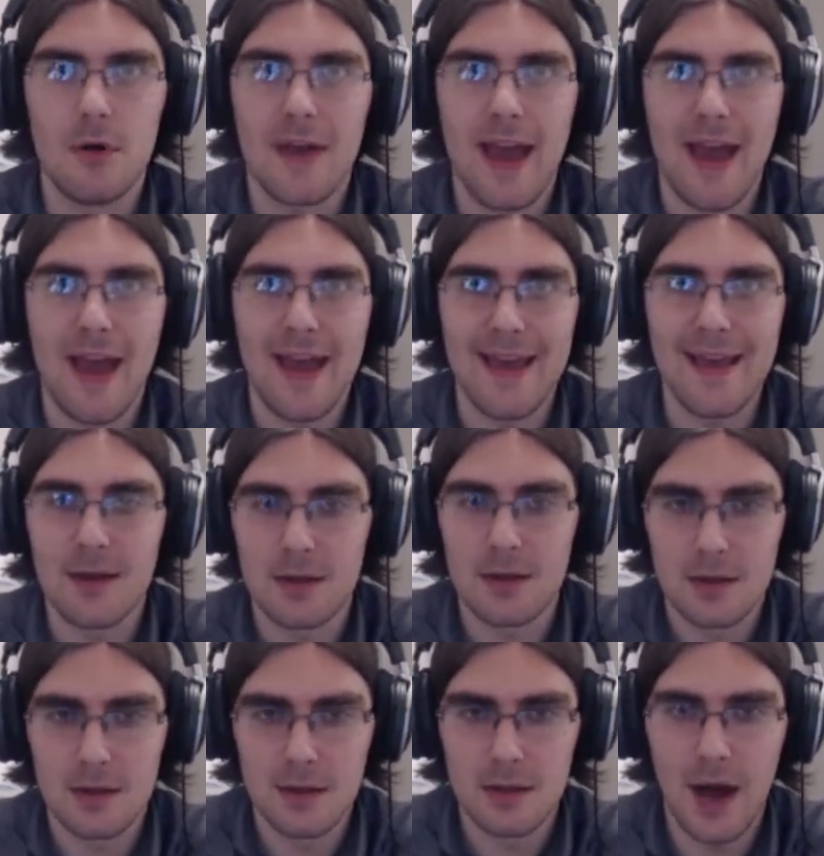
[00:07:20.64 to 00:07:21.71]
okay,
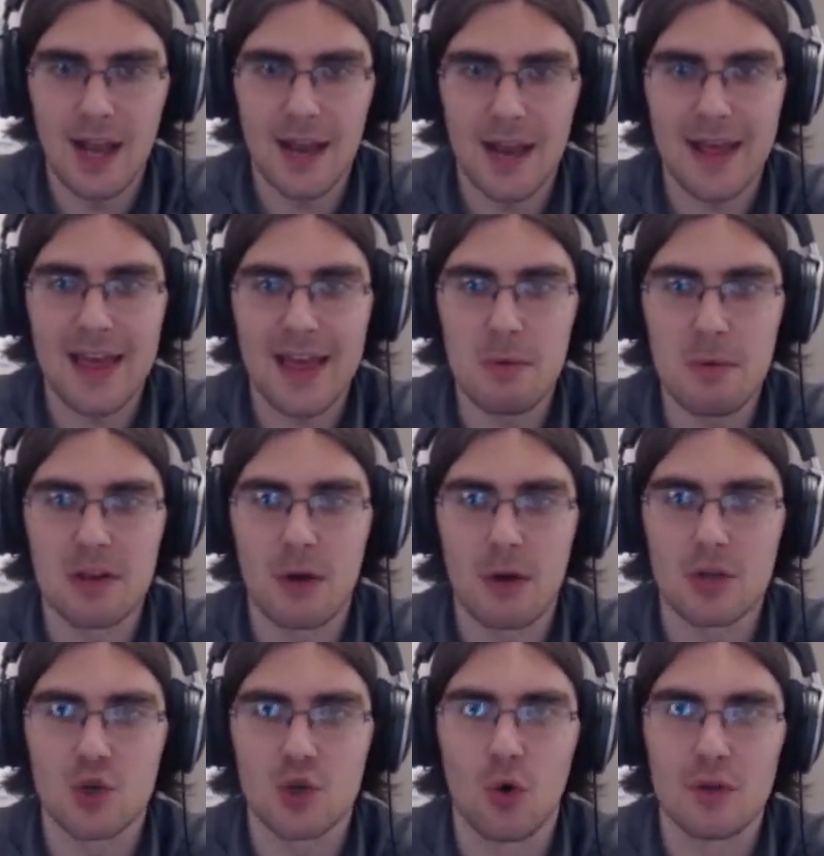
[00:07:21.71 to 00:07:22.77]
I like it when
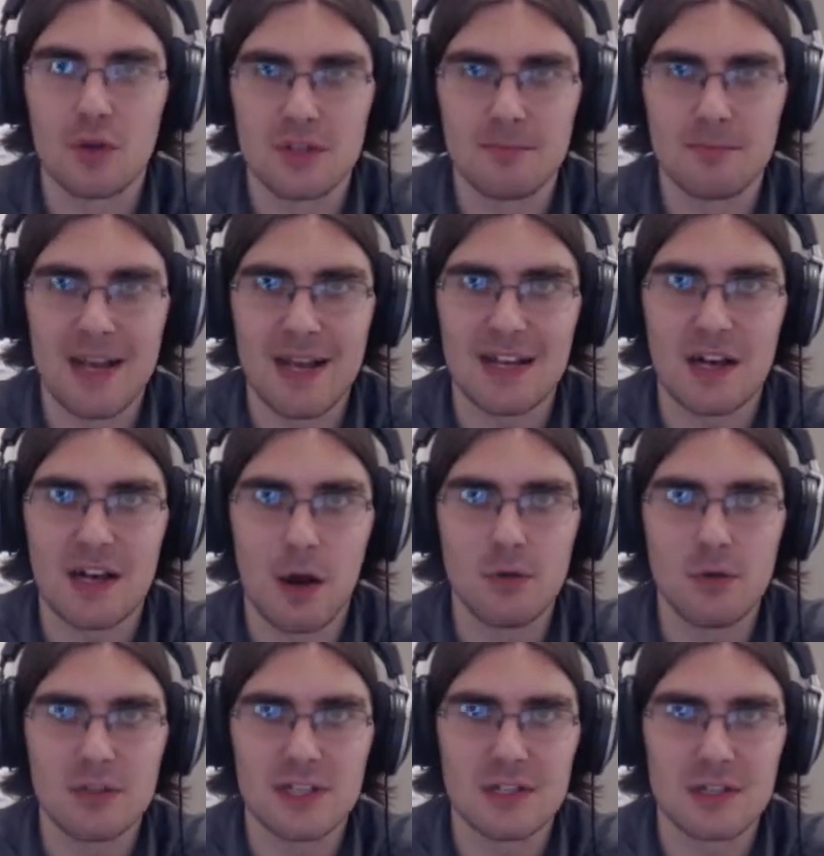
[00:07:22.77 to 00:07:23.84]
locked doors make
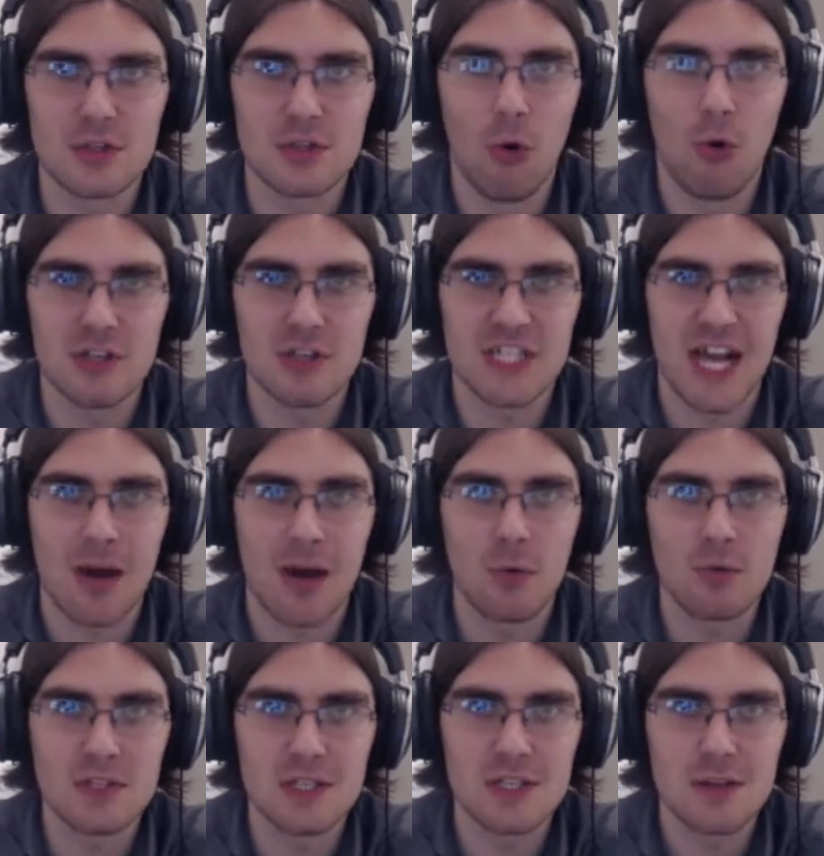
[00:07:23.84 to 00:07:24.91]
closing door
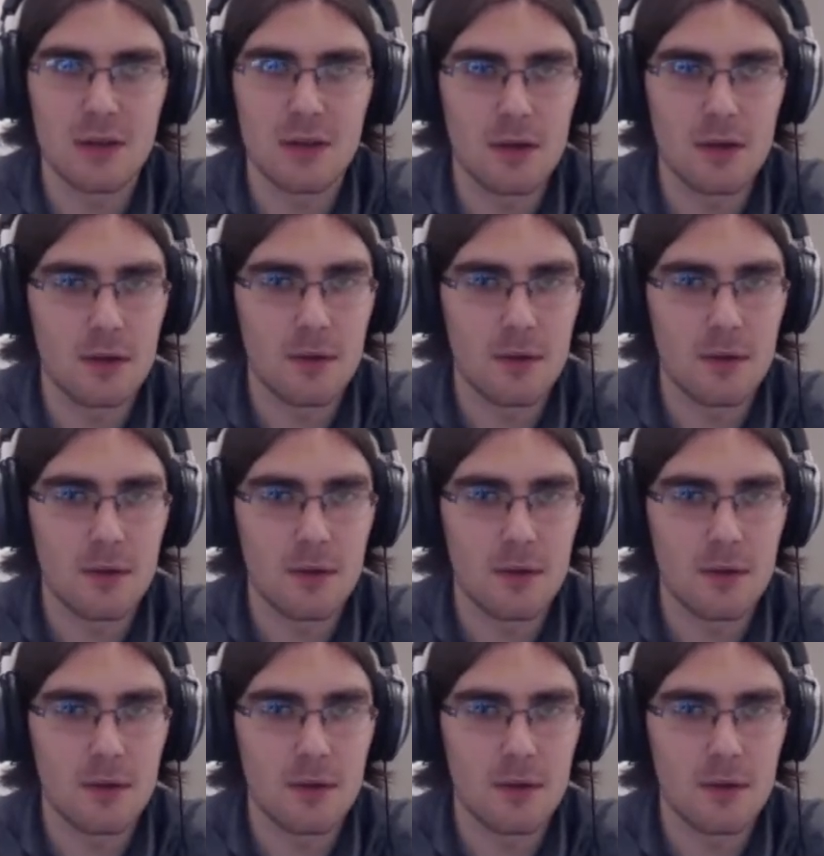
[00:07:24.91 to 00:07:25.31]
sounds.